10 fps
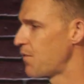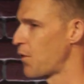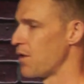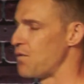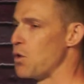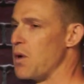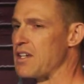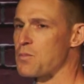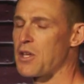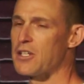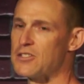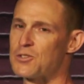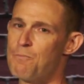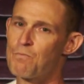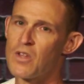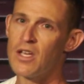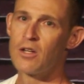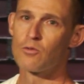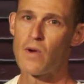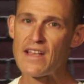for a few weeks because
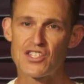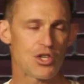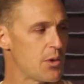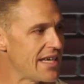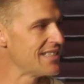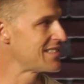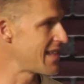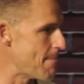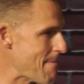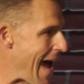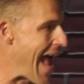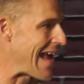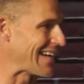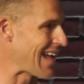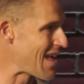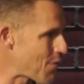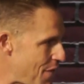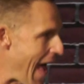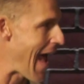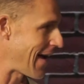Rescue is the main
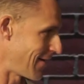thing.